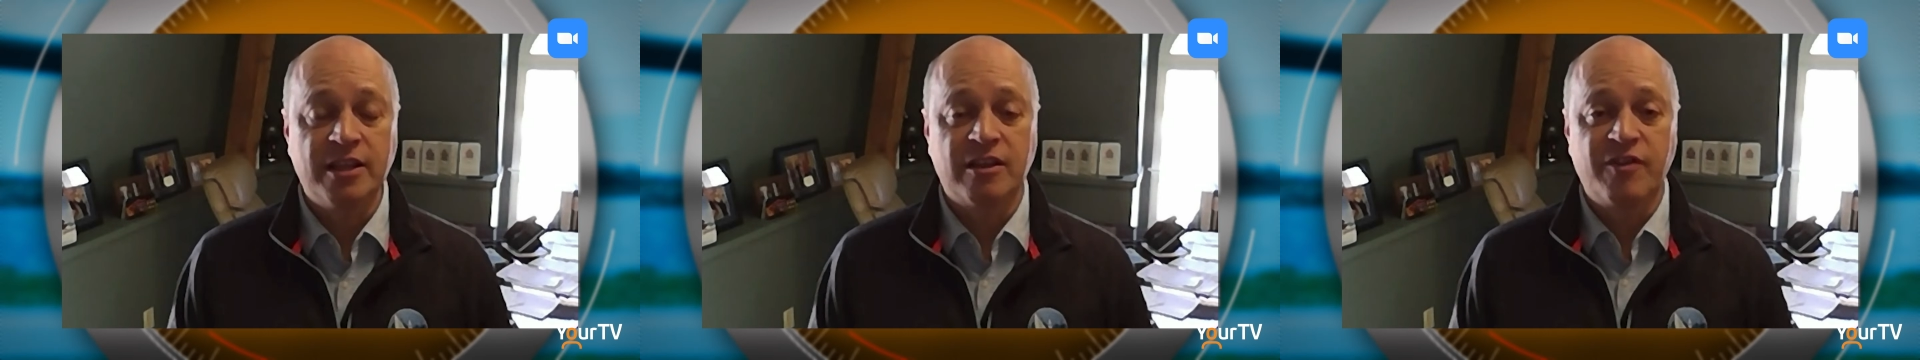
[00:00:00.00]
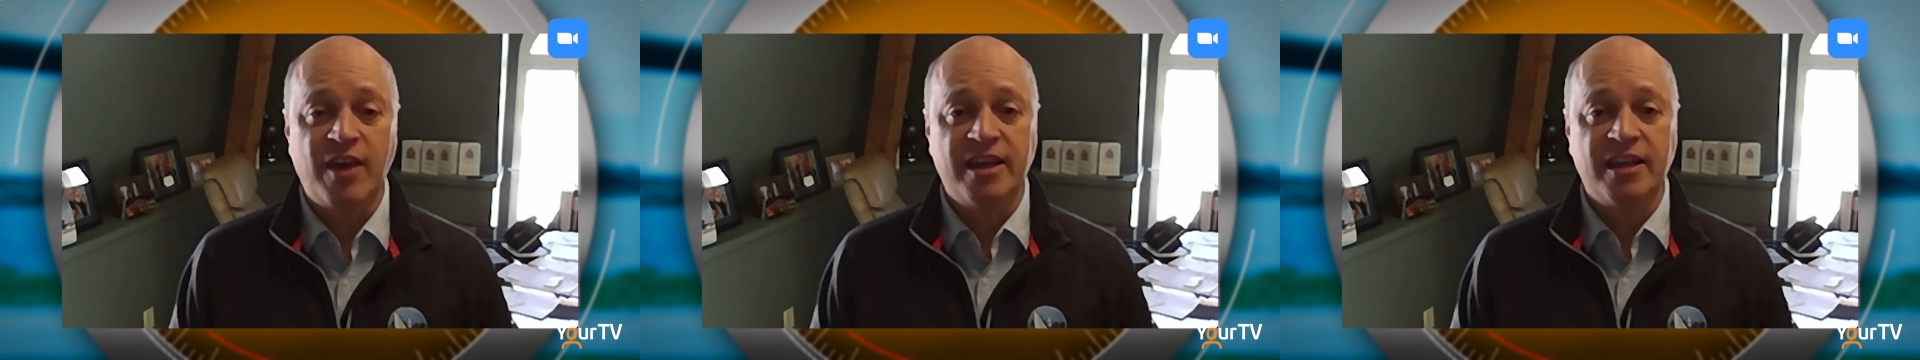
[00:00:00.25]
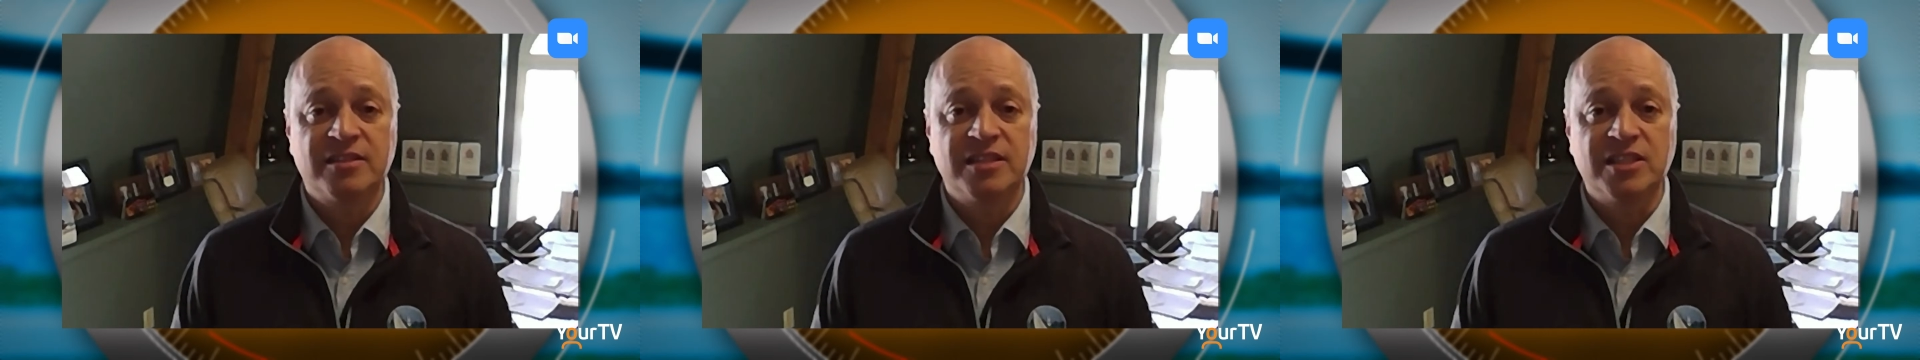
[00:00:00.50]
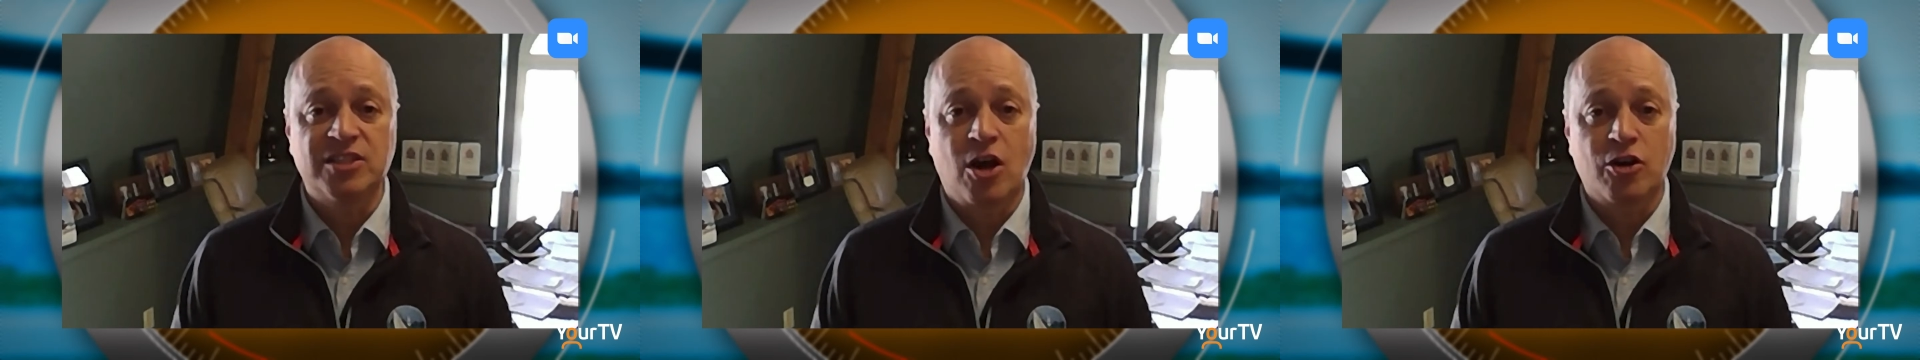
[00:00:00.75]
the
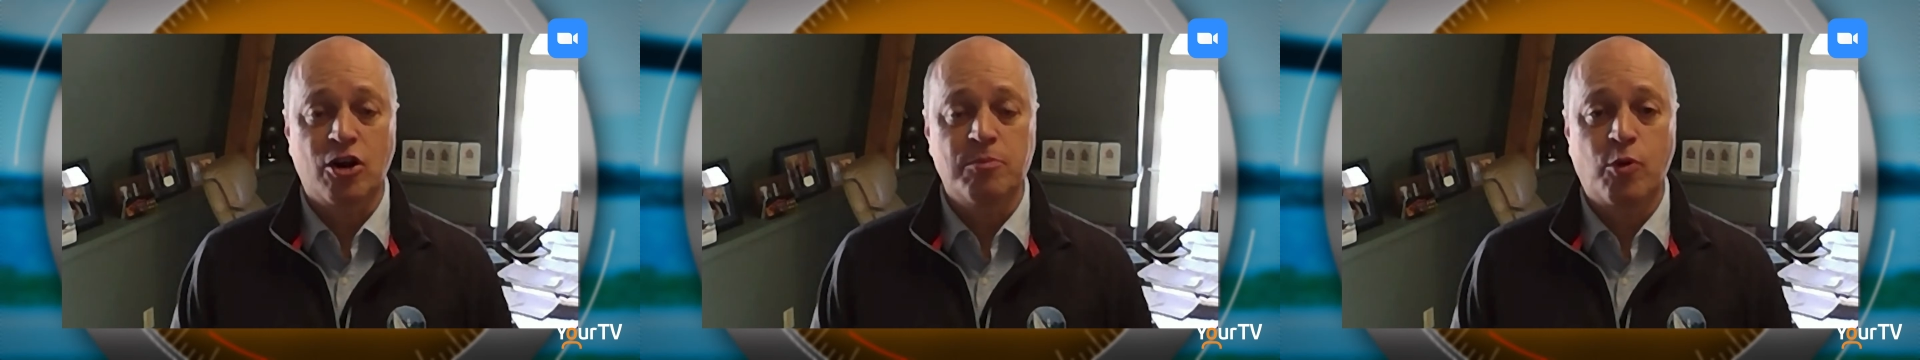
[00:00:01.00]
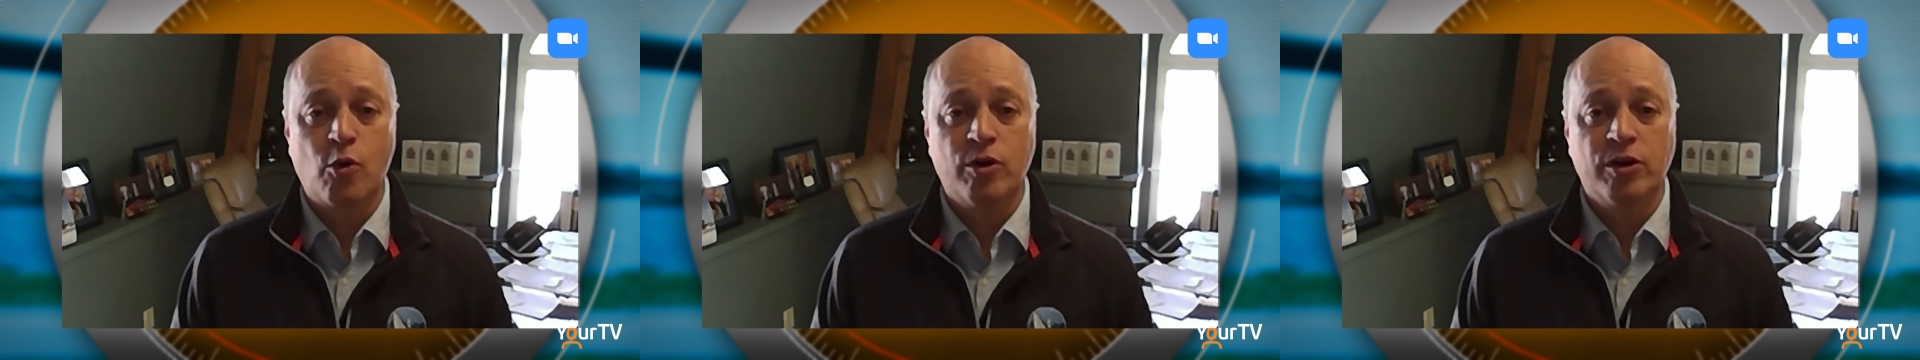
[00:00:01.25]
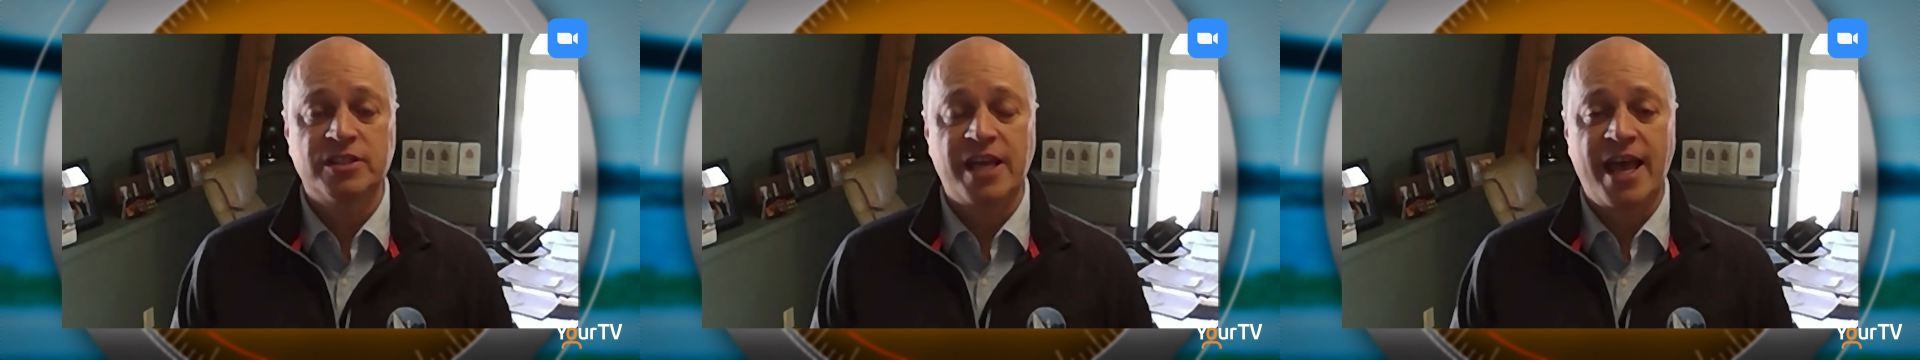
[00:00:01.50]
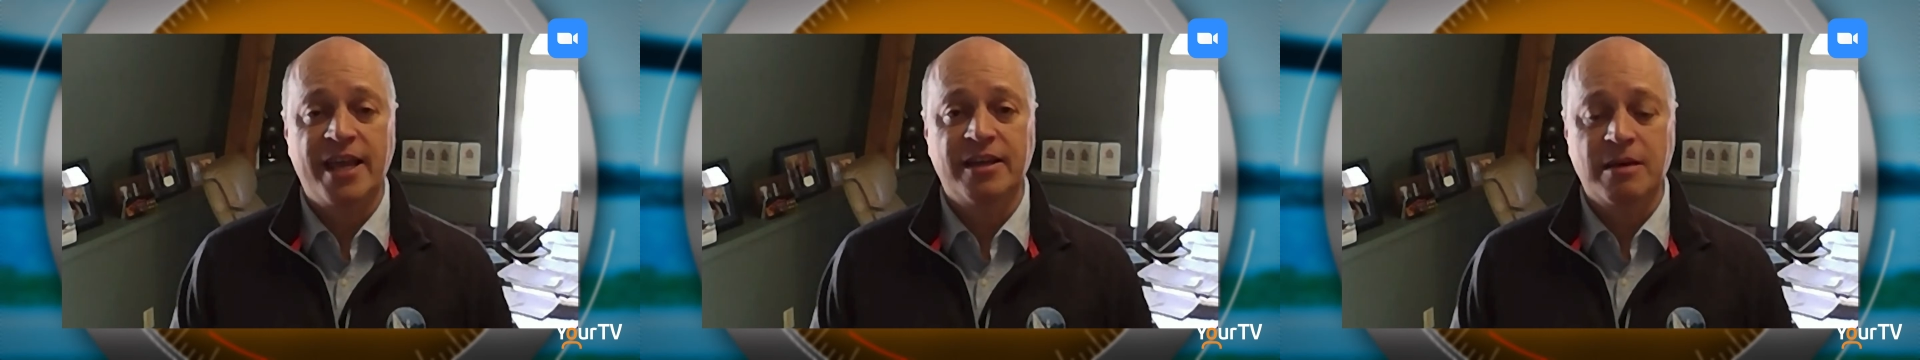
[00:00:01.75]
vacancies on our boards
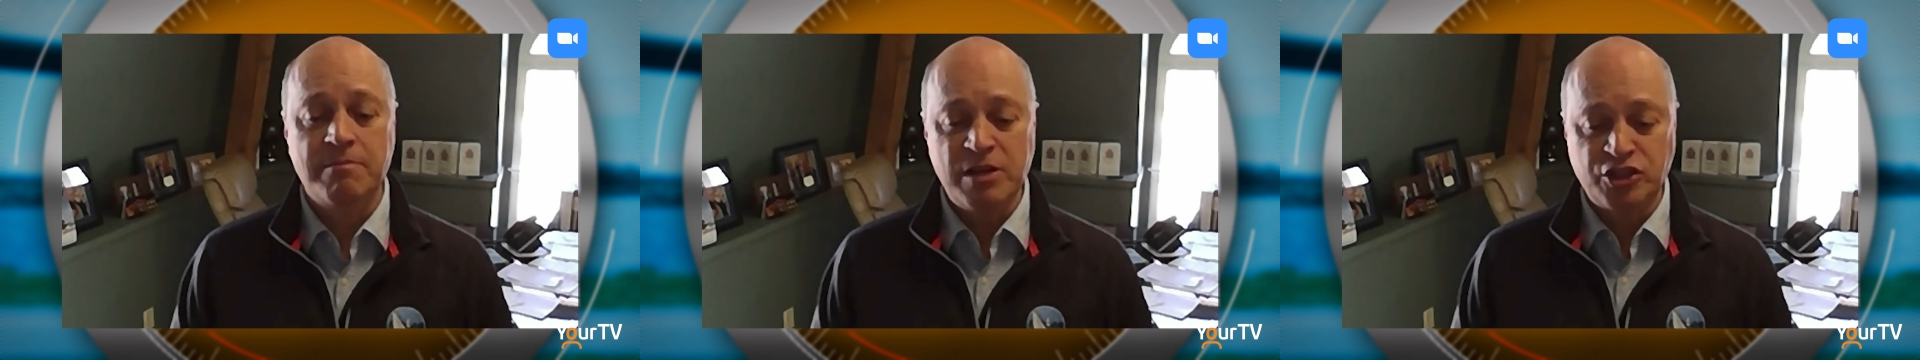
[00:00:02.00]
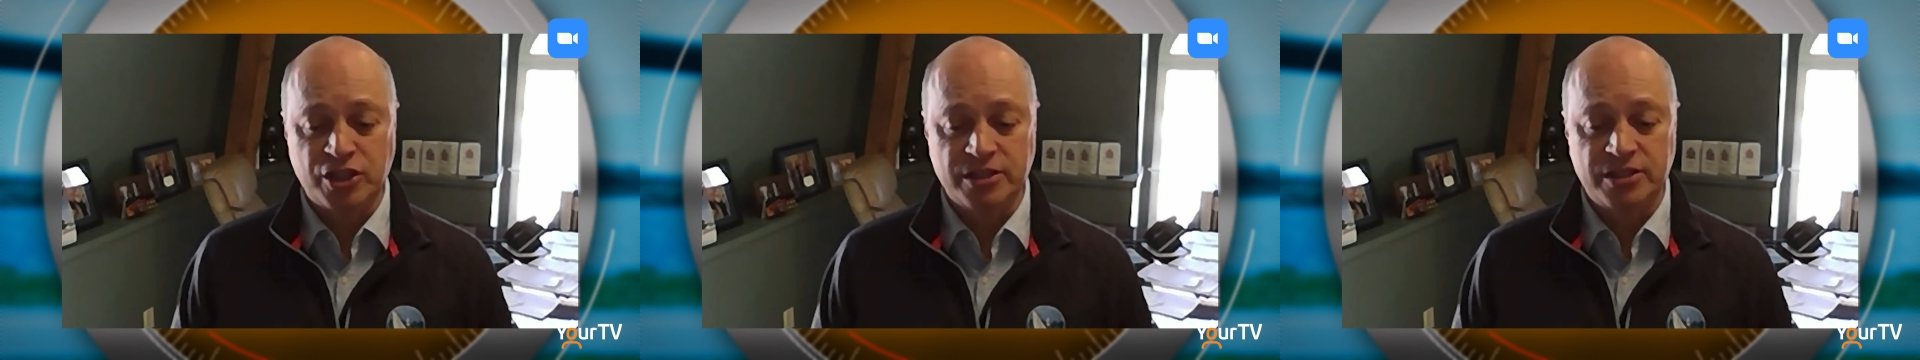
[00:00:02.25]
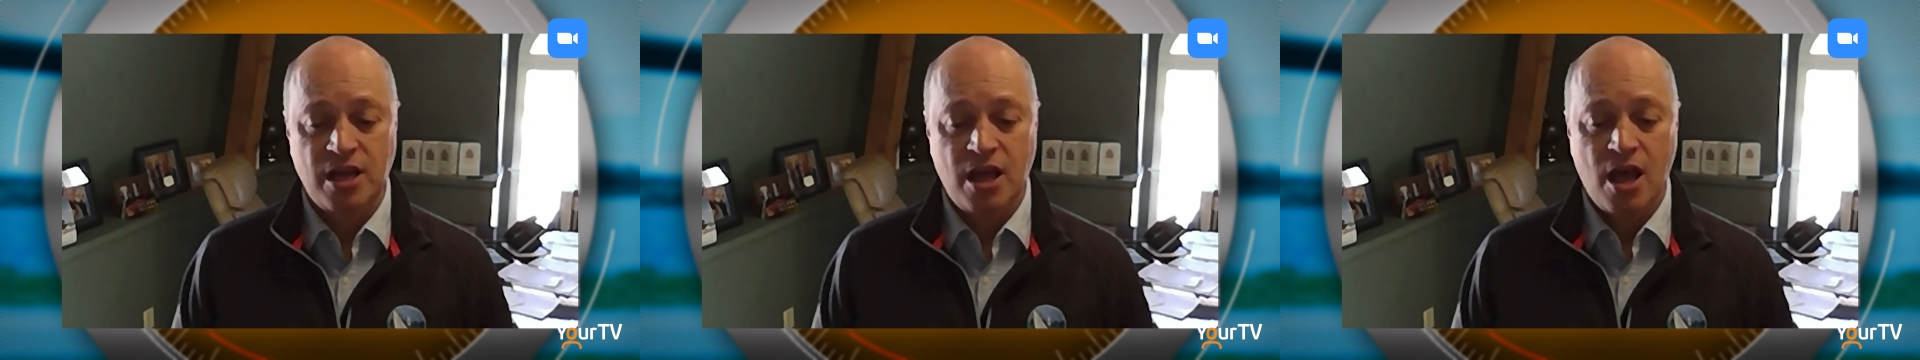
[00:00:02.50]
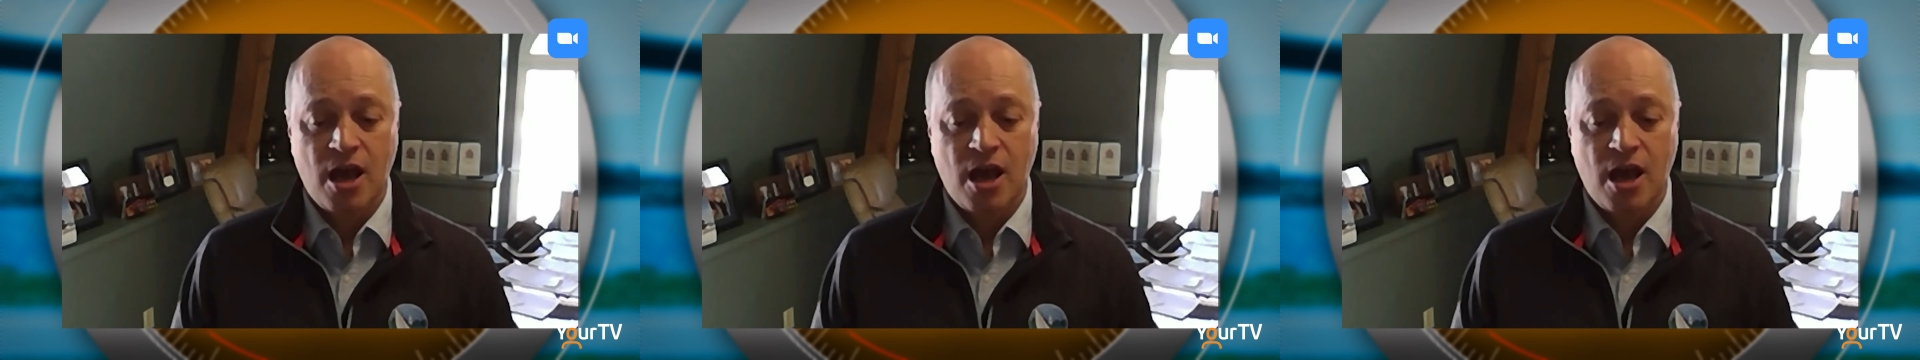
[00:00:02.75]
and commissions.